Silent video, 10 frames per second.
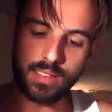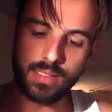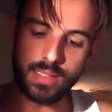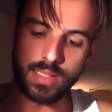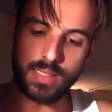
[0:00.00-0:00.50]

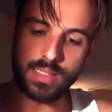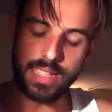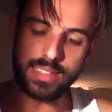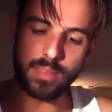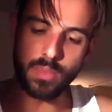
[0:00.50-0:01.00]

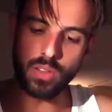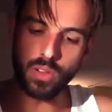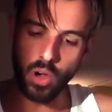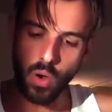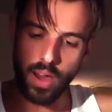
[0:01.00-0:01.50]
let them
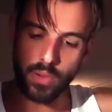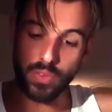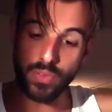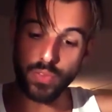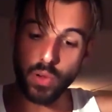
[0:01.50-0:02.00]
go out of
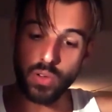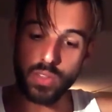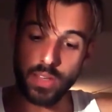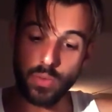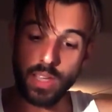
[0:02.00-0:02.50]
your
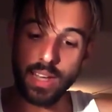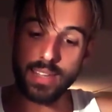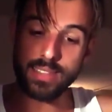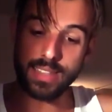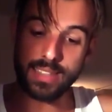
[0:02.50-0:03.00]
focus and
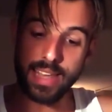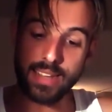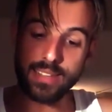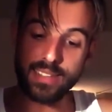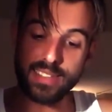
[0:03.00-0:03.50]
realize that that
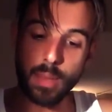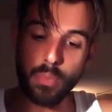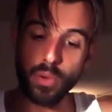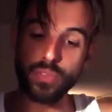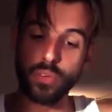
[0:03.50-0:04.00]
is
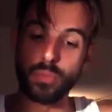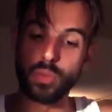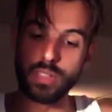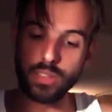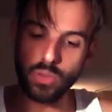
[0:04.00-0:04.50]
separate from
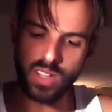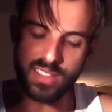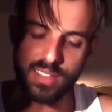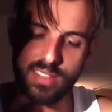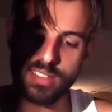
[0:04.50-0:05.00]
you, that you
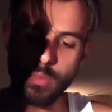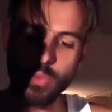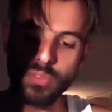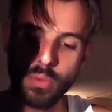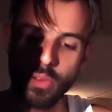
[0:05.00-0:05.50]
exist
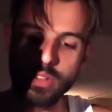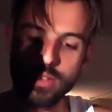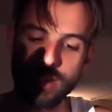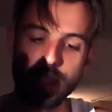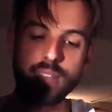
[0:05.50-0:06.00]
separate from all
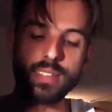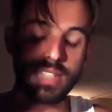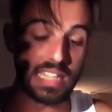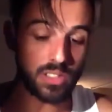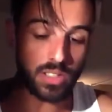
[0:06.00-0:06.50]
these things.
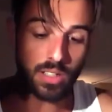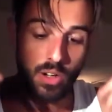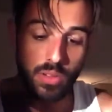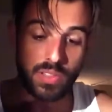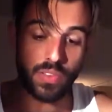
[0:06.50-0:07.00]
And you can
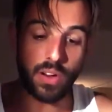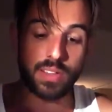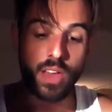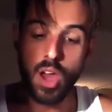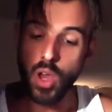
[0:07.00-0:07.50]
go as far
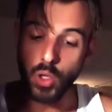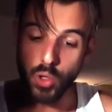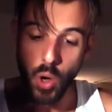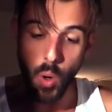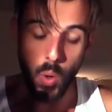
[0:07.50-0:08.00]
as
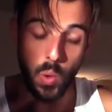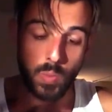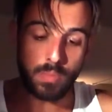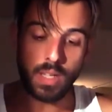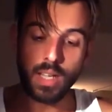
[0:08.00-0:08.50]
your
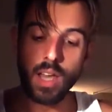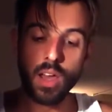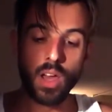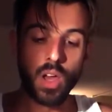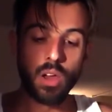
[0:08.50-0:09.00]
home,
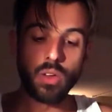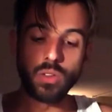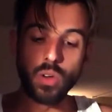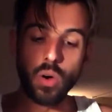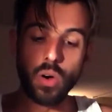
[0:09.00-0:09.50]

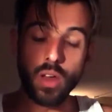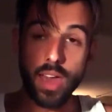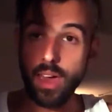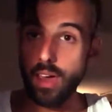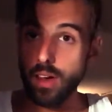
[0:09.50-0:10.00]
your
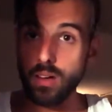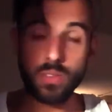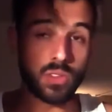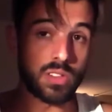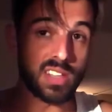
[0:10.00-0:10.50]

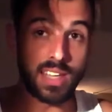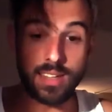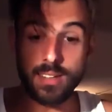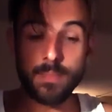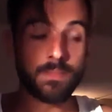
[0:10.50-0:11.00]
hair, your
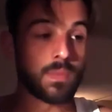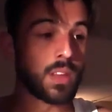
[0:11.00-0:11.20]
skin,